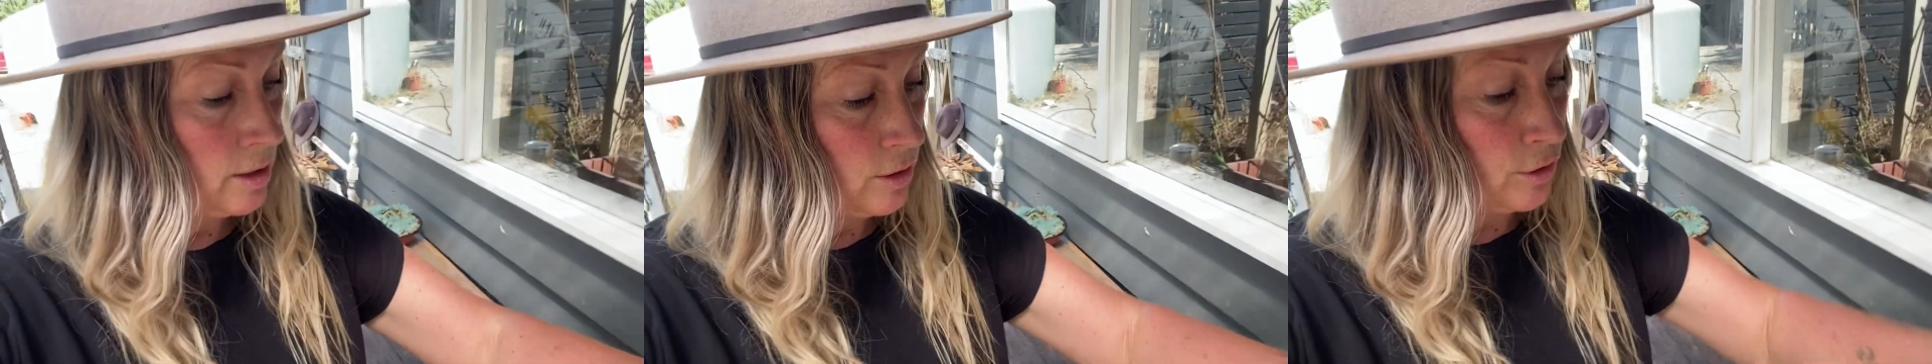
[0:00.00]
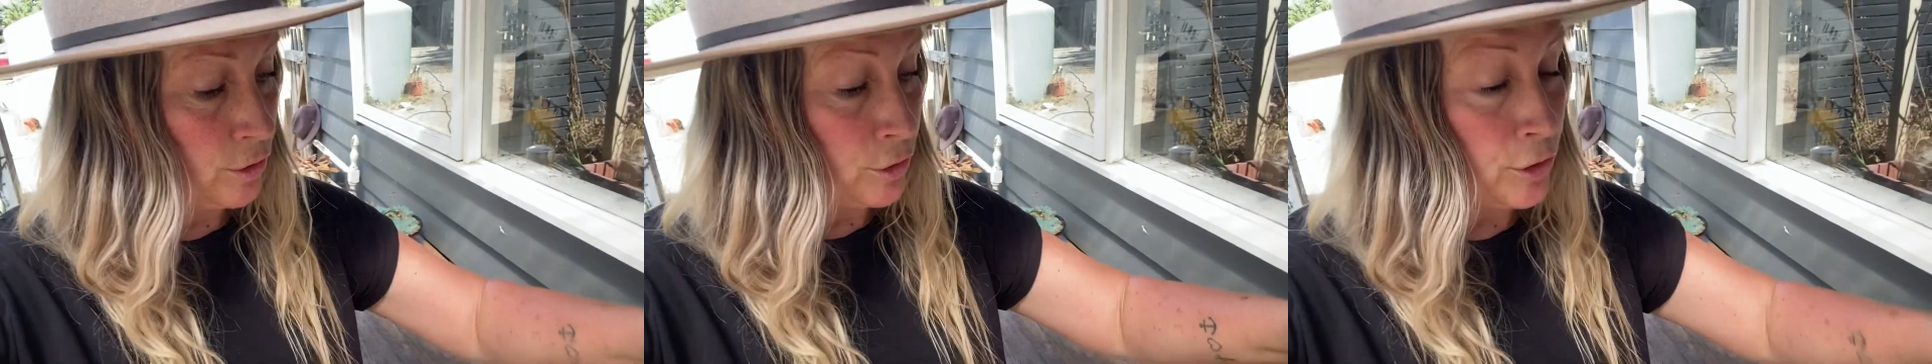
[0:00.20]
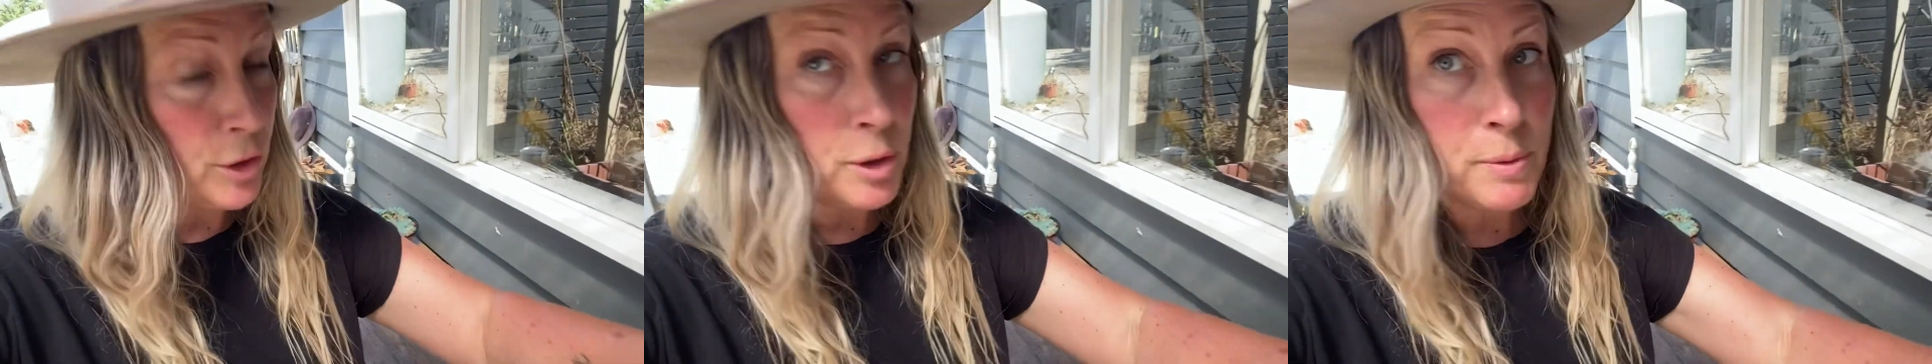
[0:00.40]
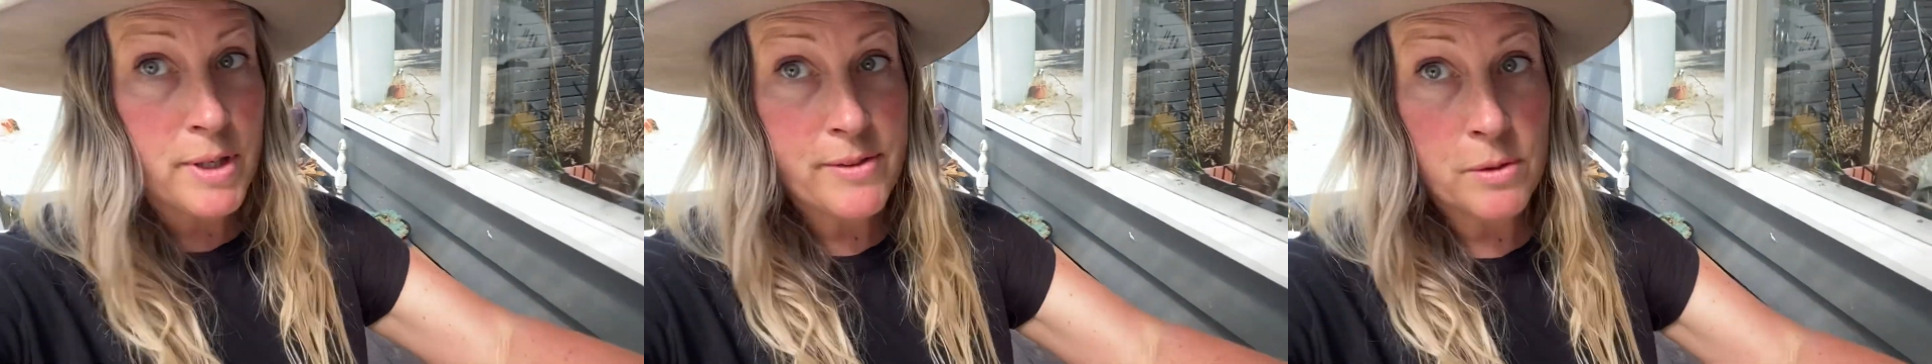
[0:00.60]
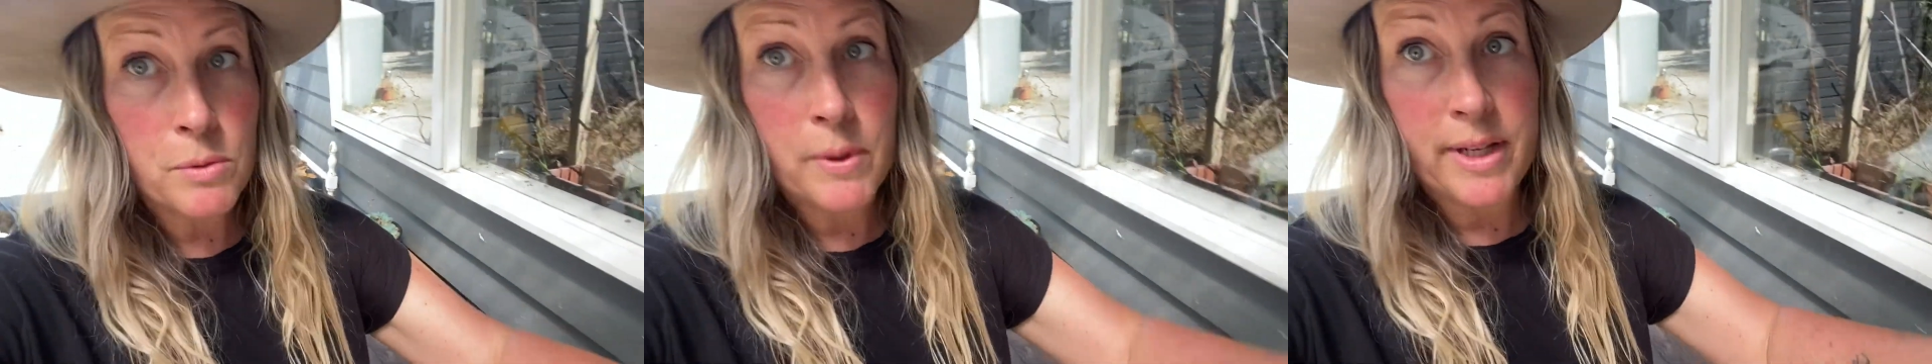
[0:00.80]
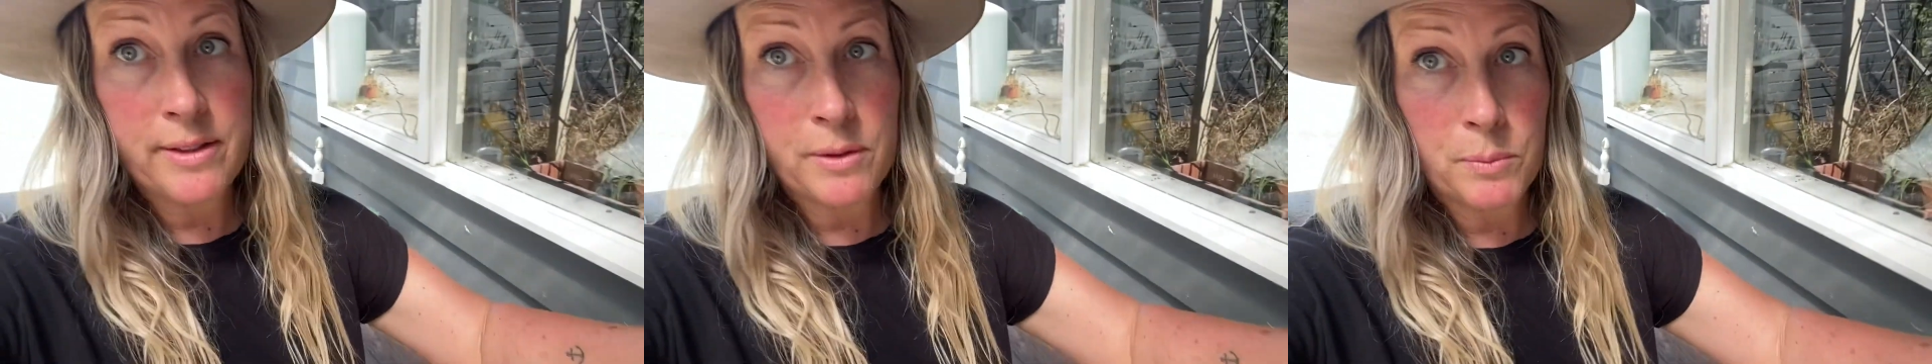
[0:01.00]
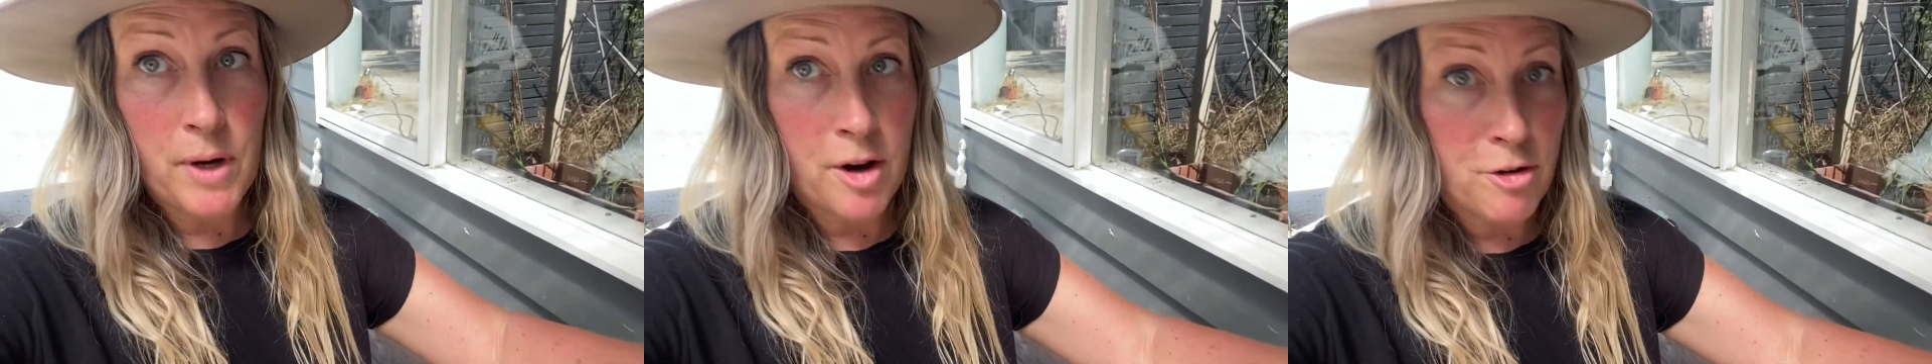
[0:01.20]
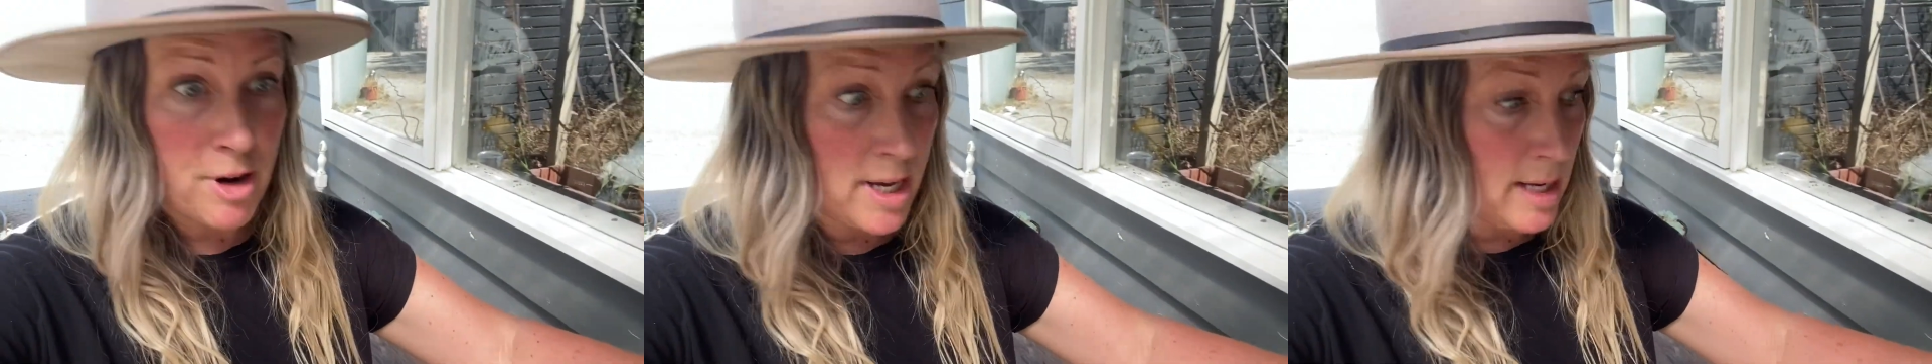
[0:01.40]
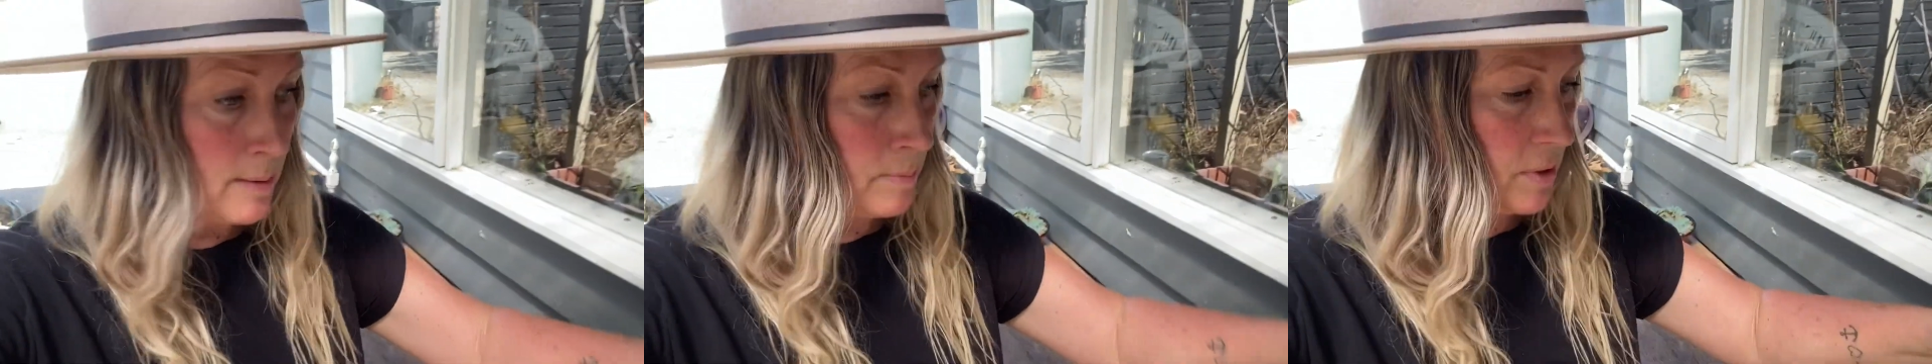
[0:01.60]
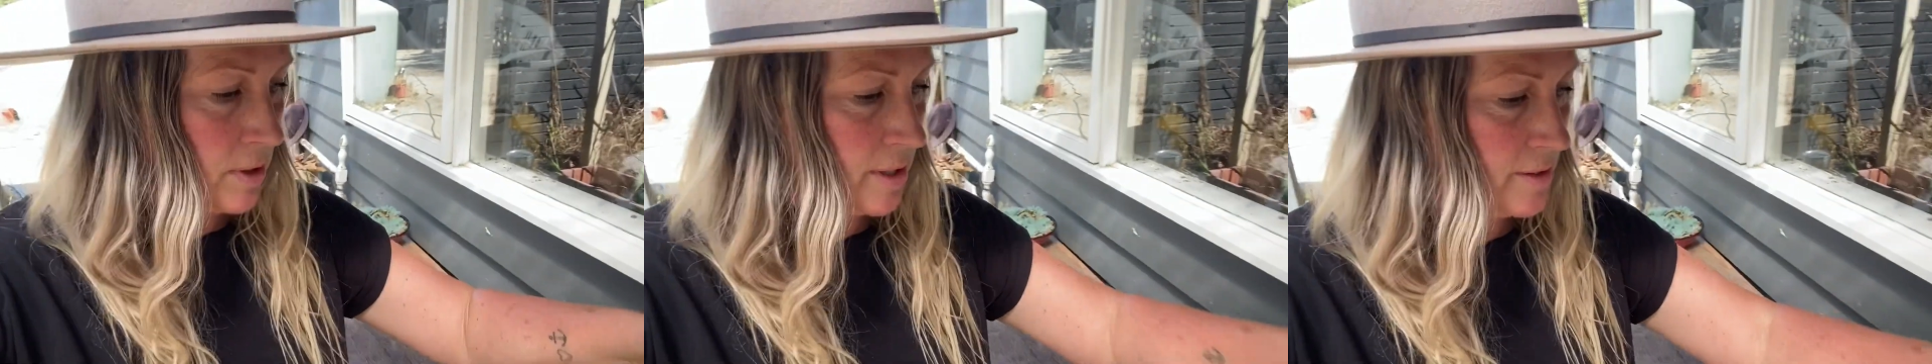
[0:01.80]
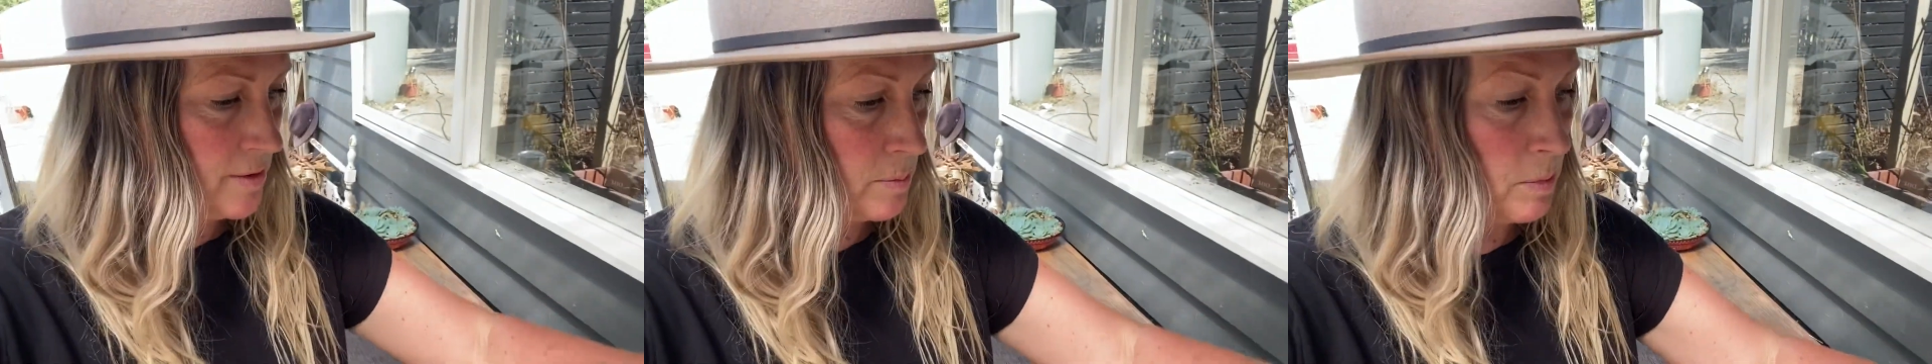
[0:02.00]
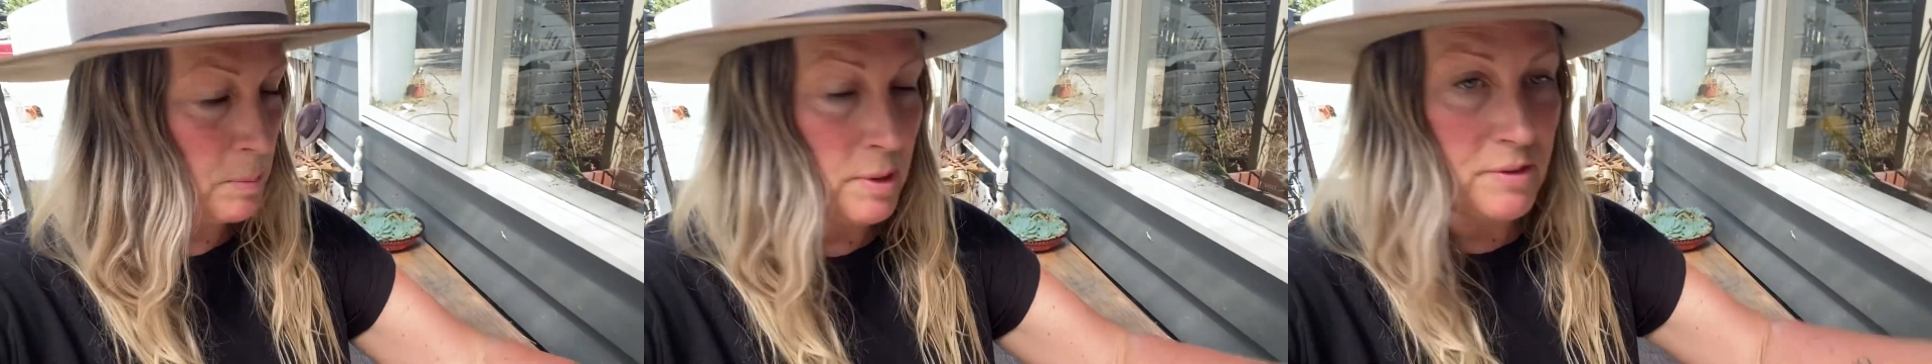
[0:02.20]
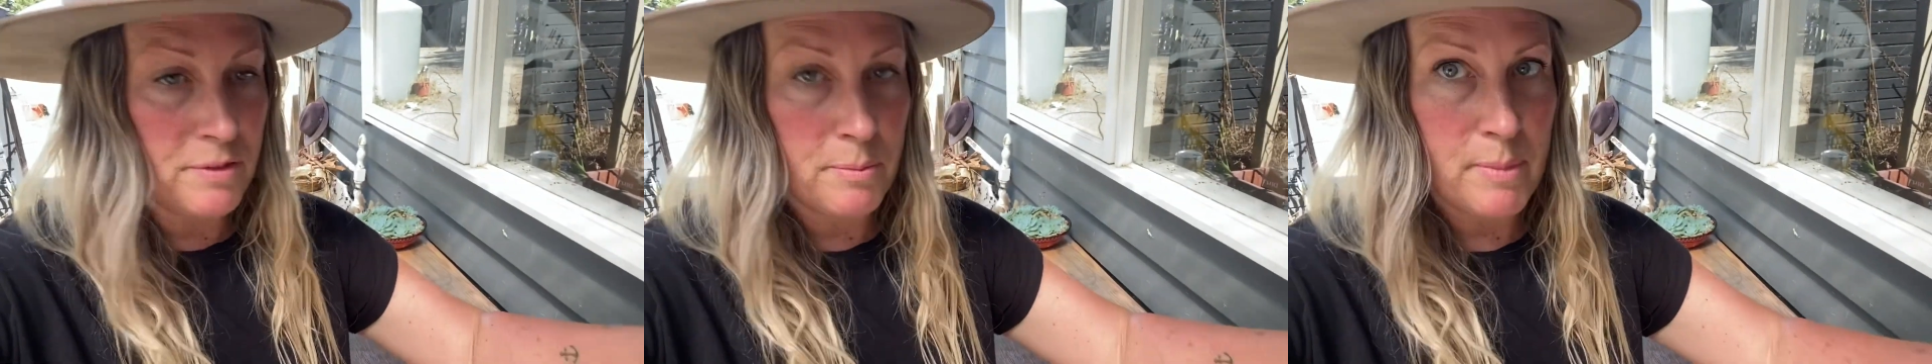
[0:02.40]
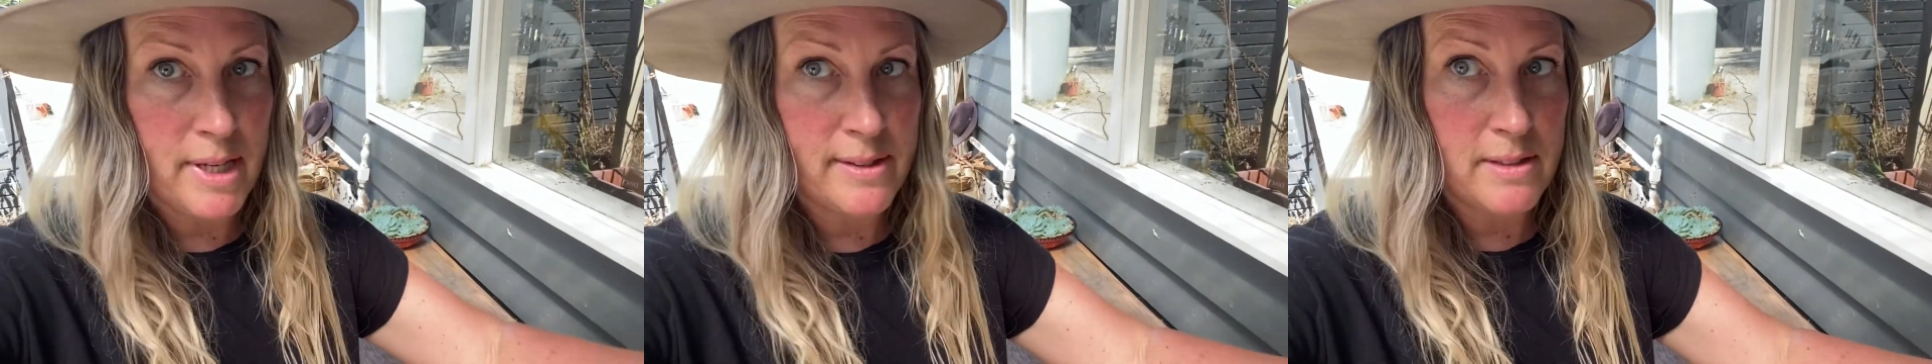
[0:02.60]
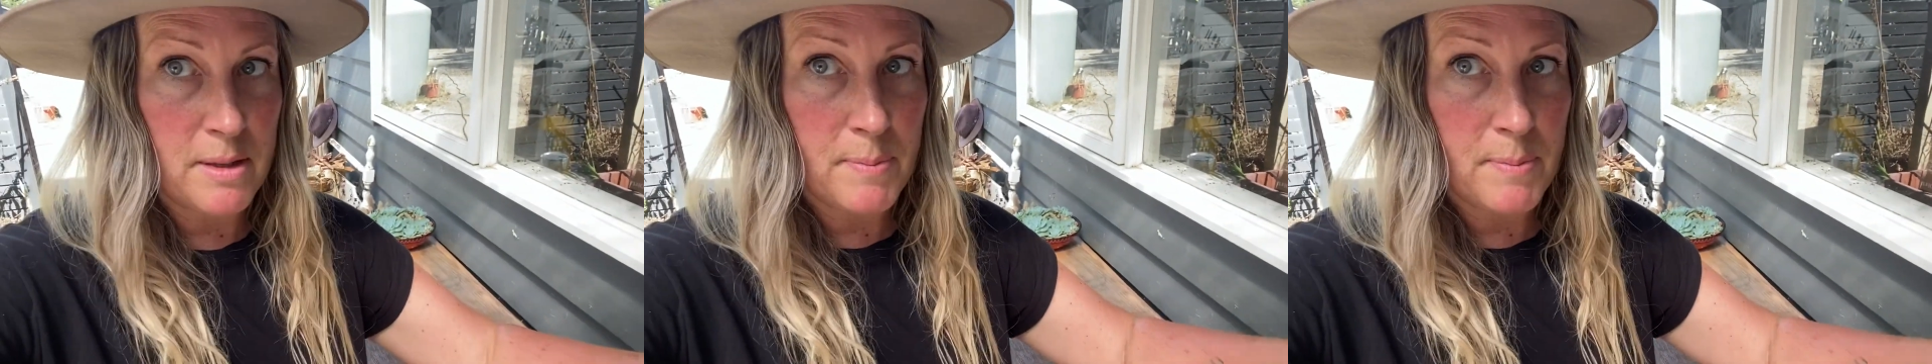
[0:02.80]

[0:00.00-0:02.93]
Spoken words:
you know is always a worry because I'm a bit of a messy